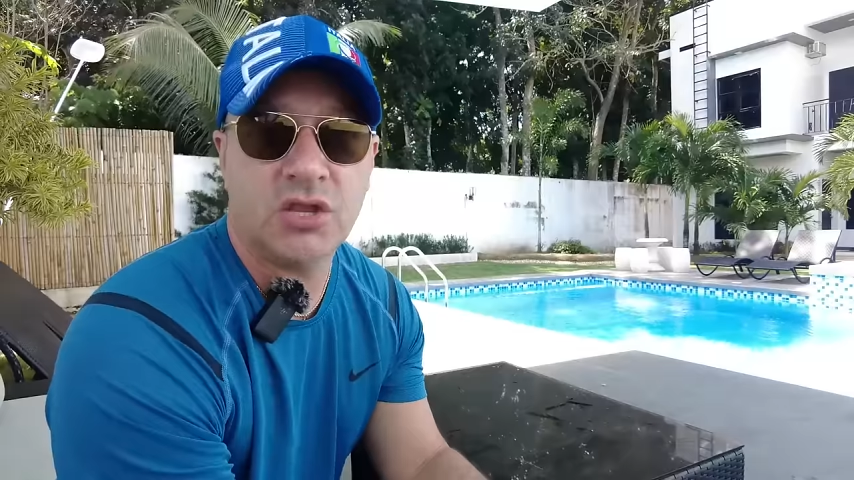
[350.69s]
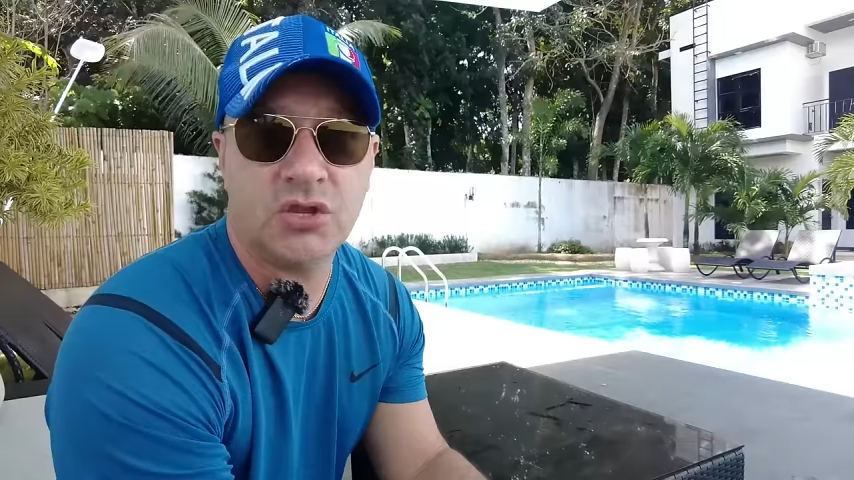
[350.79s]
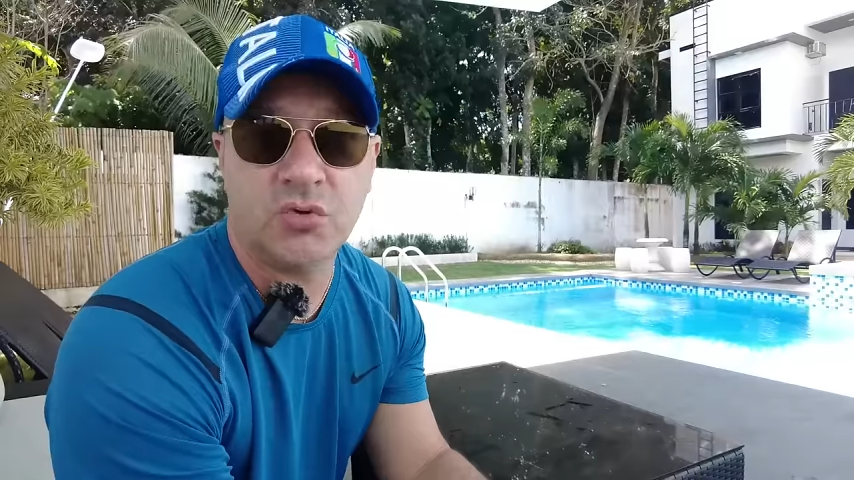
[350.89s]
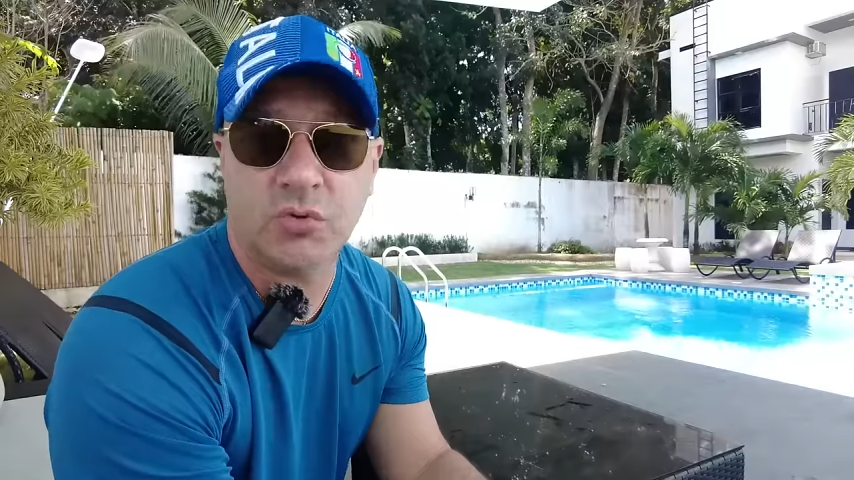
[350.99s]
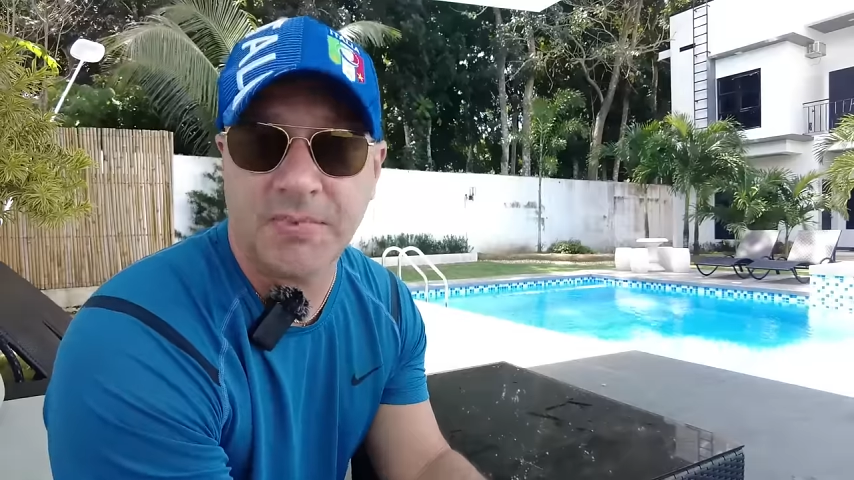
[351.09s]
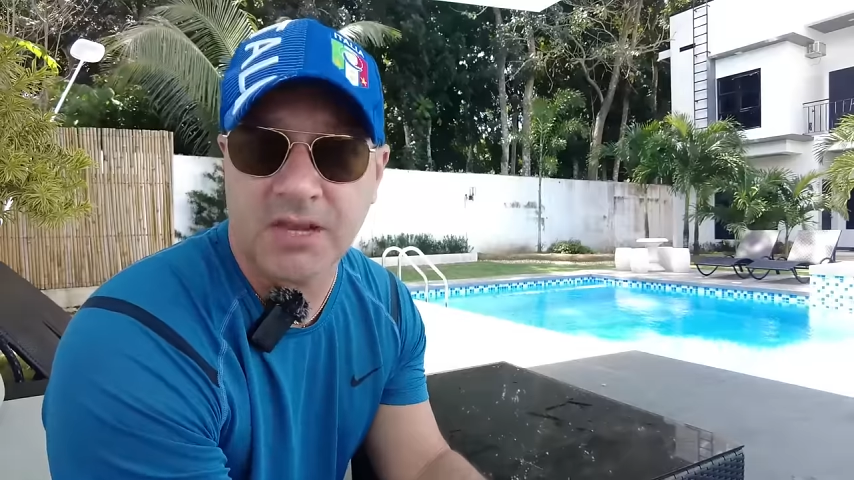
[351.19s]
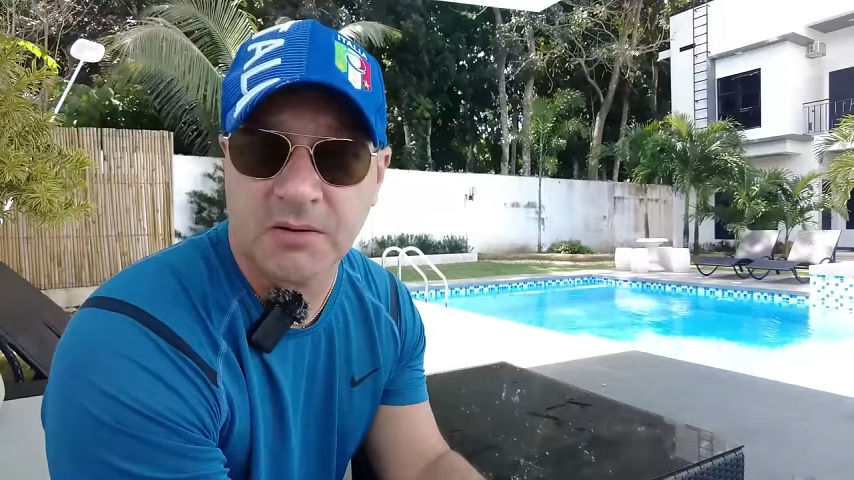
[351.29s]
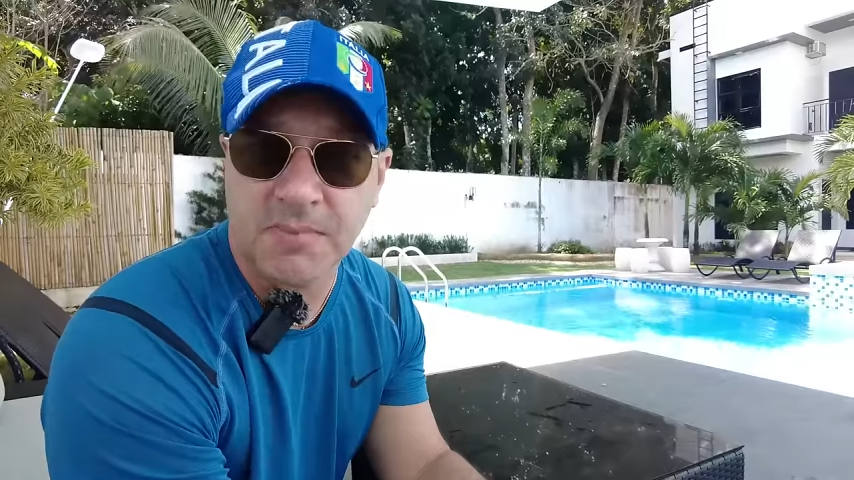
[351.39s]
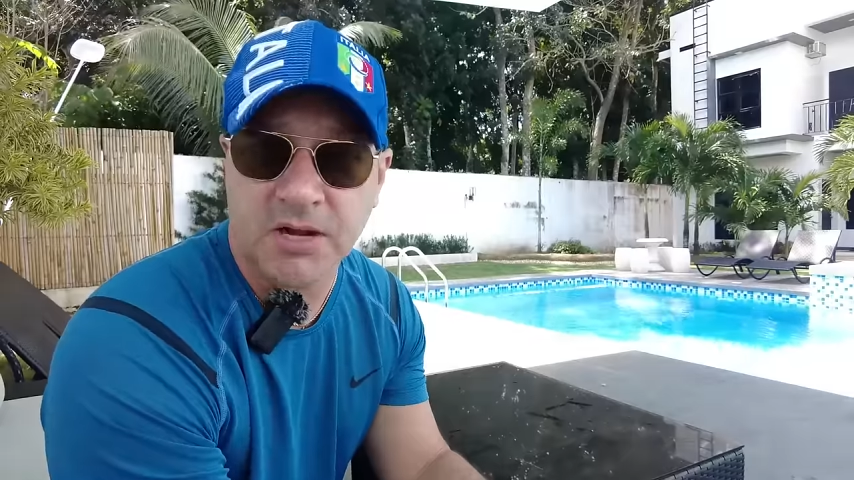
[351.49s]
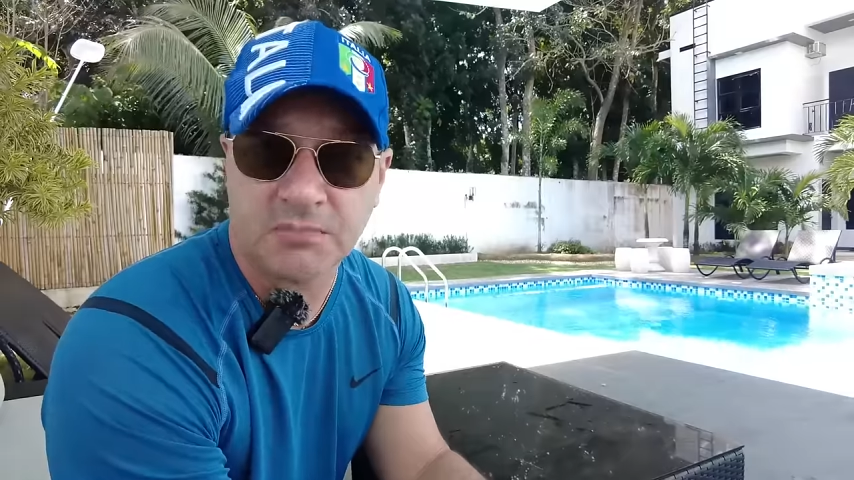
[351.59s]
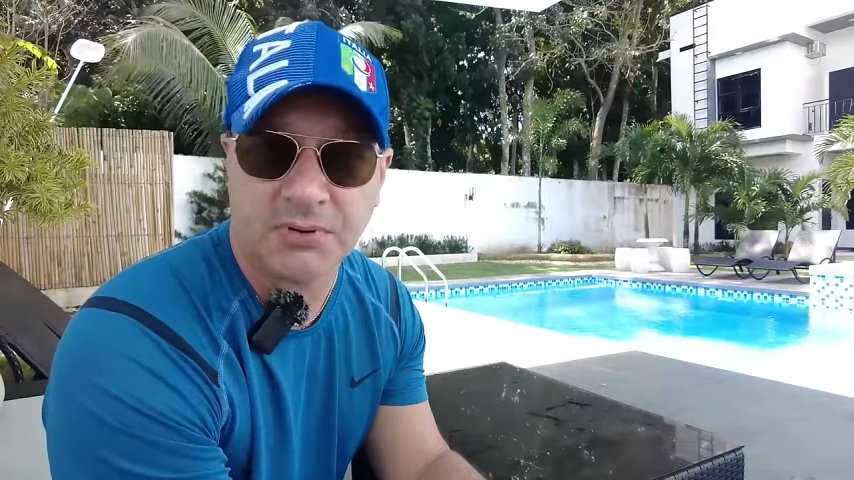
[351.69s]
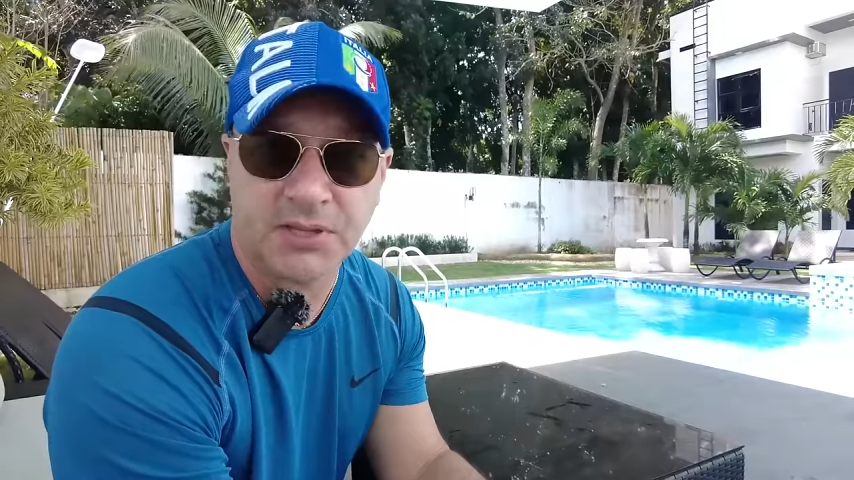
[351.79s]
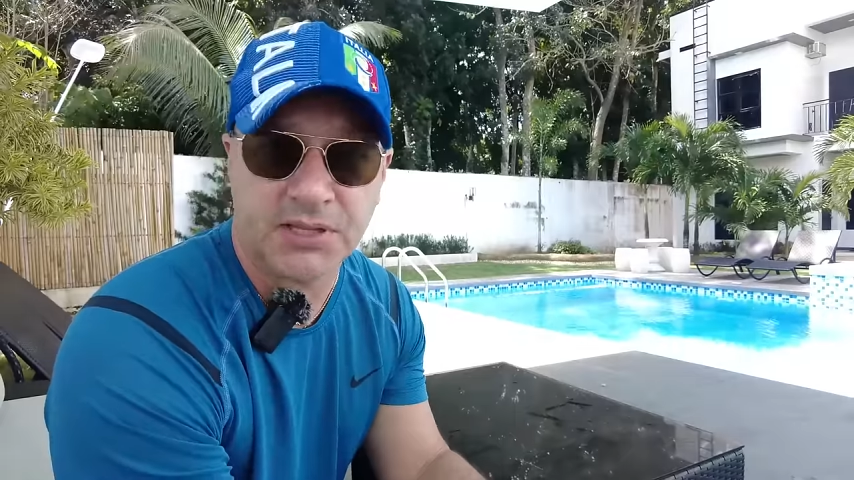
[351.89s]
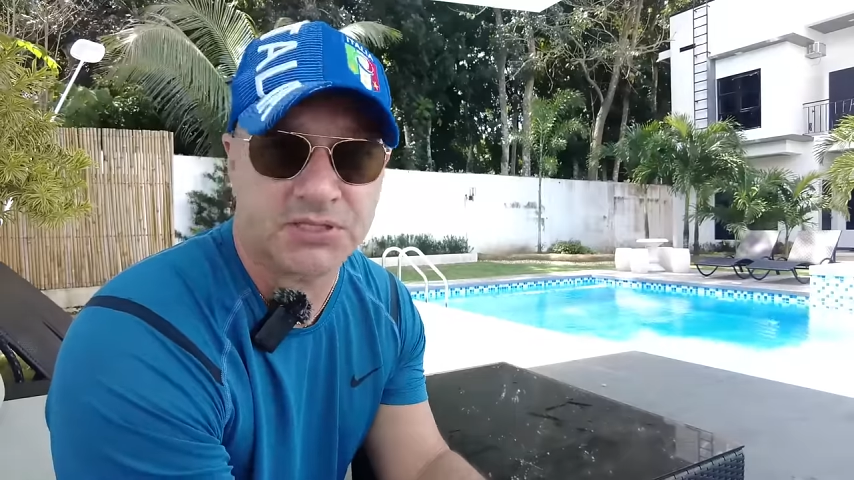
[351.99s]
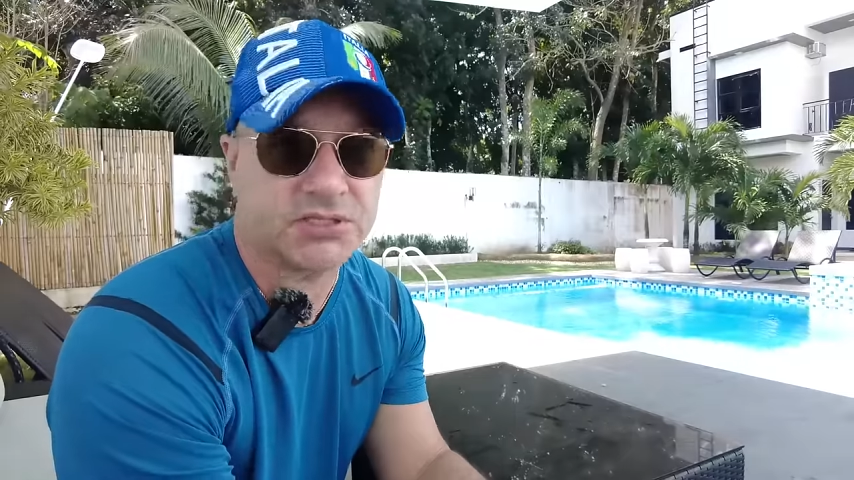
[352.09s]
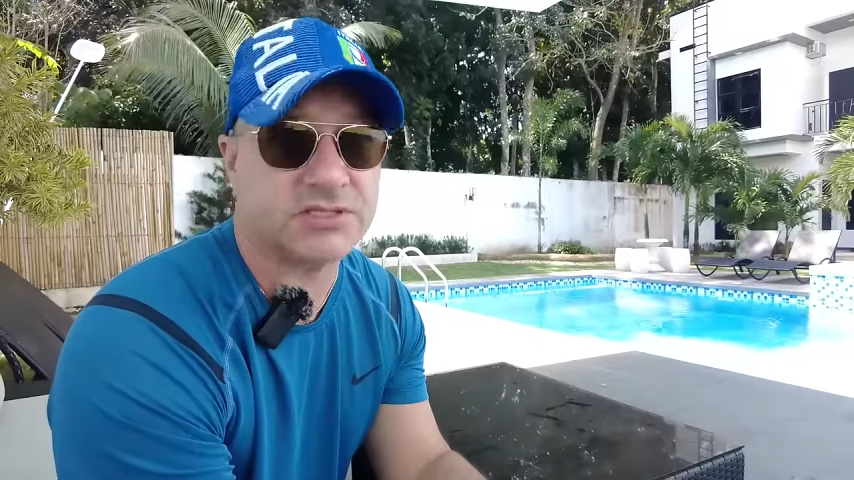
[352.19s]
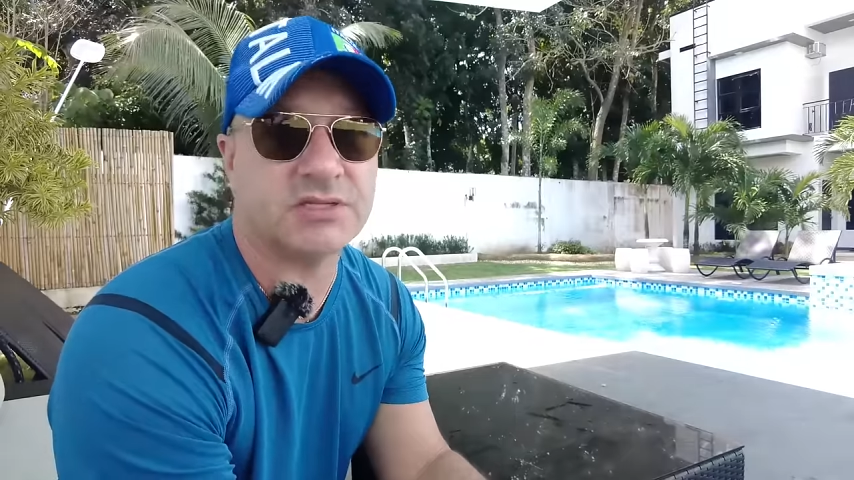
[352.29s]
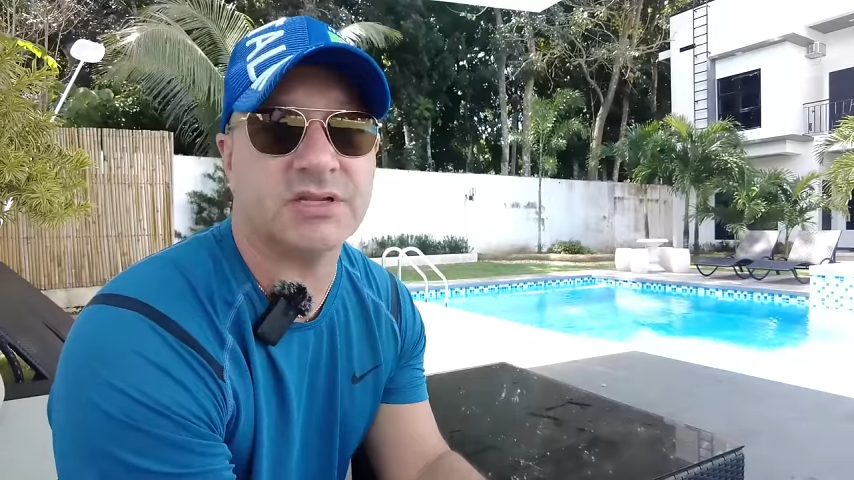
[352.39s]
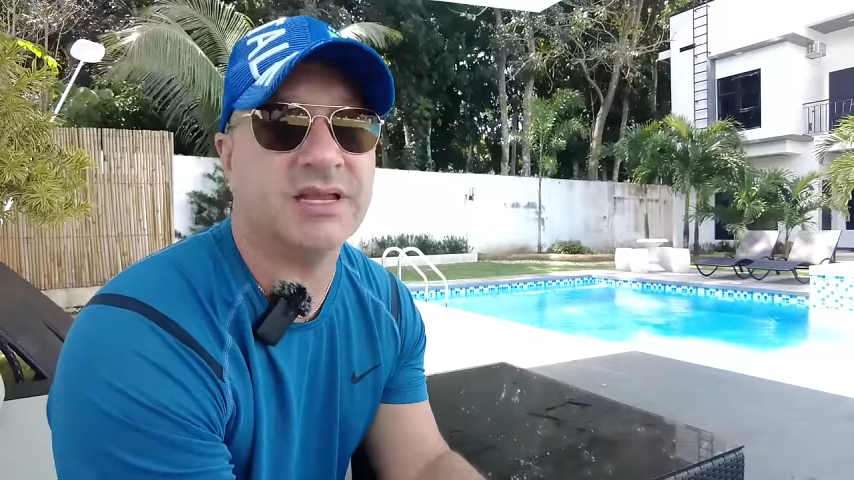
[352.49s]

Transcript: you will be in a better place